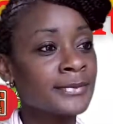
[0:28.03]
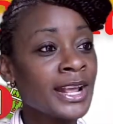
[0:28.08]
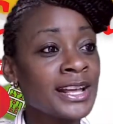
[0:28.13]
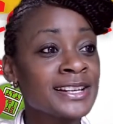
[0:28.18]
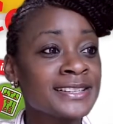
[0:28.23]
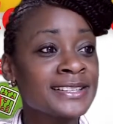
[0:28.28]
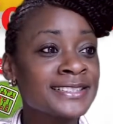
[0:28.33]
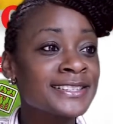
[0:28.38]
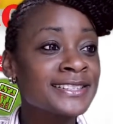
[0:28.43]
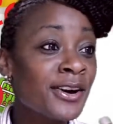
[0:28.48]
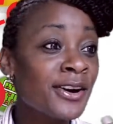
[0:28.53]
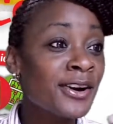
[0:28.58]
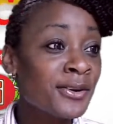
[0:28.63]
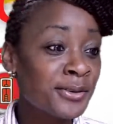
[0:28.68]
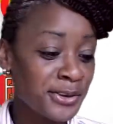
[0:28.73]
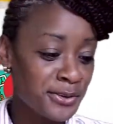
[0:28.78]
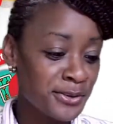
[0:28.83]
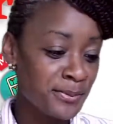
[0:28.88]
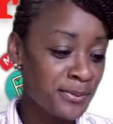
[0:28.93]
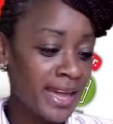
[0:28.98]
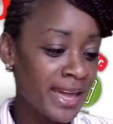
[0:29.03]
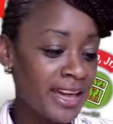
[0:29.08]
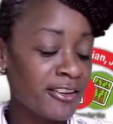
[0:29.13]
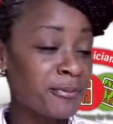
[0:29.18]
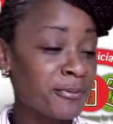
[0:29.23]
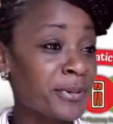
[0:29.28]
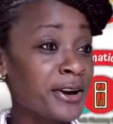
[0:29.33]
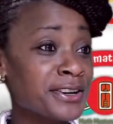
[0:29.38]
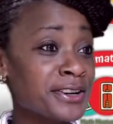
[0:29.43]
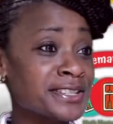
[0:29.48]
So you may have
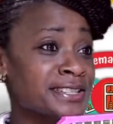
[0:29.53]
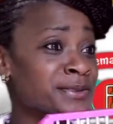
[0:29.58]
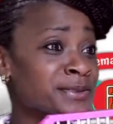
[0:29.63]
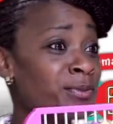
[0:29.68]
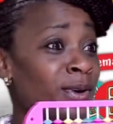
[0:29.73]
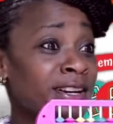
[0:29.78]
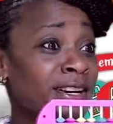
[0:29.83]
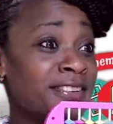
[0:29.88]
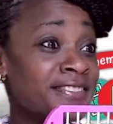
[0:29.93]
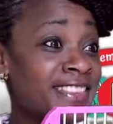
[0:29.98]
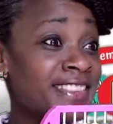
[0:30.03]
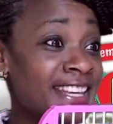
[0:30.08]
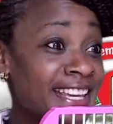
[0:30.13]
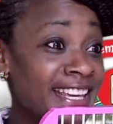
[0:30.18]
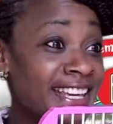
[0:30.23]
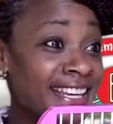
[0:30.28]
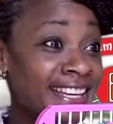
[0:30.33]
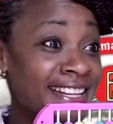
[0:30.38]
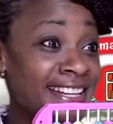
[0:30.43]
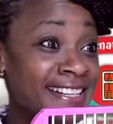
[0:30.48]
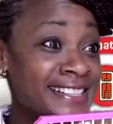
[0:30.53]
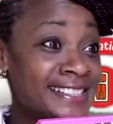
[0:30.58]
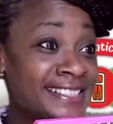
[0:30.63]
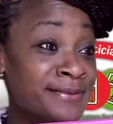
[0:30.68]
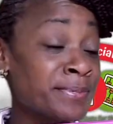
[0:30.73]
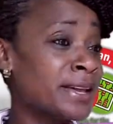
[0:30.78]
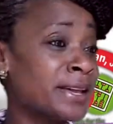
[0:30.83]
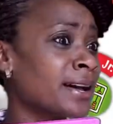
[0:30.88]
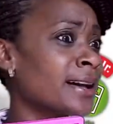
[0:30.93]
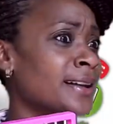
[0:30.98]
purchased one of these
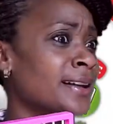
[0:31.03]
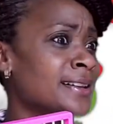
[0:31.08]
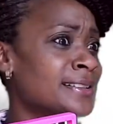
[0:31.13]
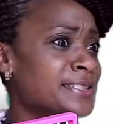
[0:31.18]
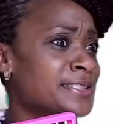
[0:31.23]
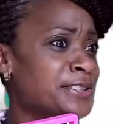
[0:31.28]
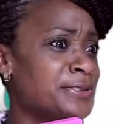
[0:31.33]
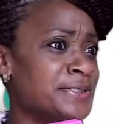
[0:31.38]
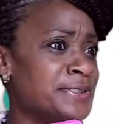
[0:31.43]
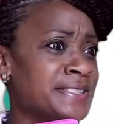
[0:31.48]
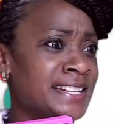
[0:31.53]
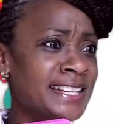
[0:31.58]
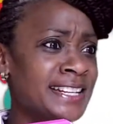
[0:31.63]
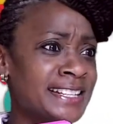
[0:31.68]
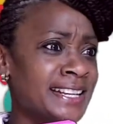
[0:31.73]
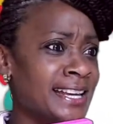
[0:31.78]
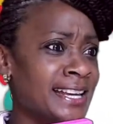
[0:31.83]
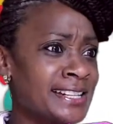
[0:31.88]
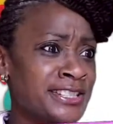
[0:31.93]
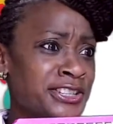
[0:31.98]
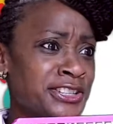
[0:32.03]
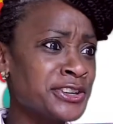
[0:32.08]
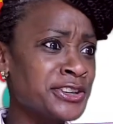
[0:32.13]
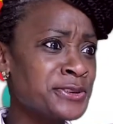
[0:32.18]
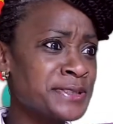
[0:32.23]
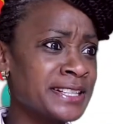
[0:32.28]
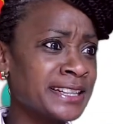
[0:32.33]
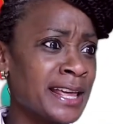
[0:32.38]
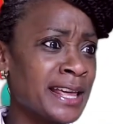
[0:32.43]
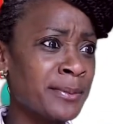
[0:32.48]
because you've seen kids
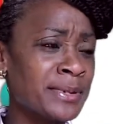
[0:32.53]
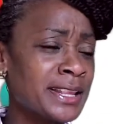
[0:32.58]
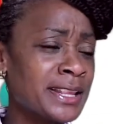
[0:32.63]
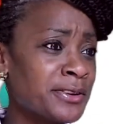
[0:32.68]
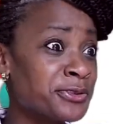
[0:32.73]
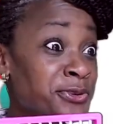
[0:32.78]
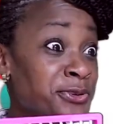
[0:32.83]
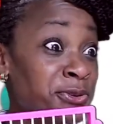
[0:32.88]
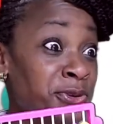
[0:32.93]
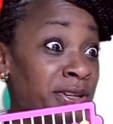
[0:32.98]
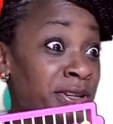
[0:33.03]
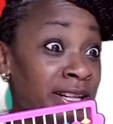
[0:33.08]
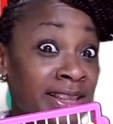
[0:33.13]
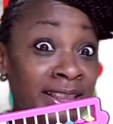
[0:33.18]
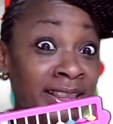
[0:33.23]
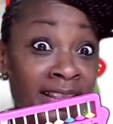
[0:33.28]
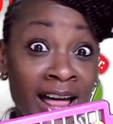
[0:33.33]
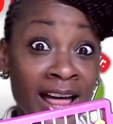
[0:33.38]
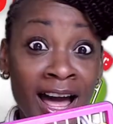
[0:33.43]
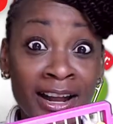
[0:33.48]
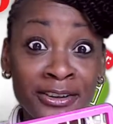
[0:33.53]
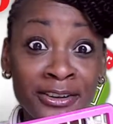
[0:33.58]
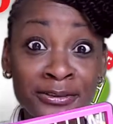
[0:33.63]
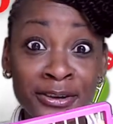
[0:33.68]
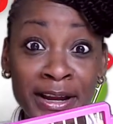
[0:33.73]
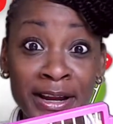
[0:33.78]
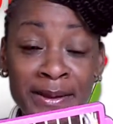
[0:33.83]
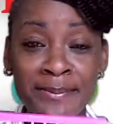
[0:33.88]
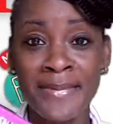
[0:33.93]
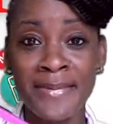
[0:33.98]
using them and they were doing a lot of
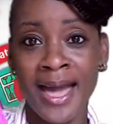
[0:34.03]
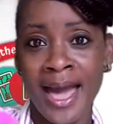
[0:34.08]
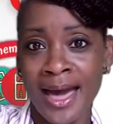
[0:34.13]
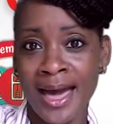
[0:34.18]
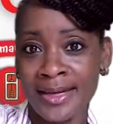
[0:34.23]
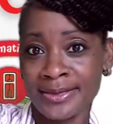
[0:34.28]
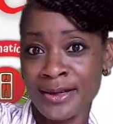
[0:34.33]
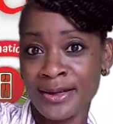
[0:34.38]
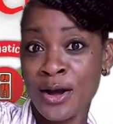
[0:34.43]
great math.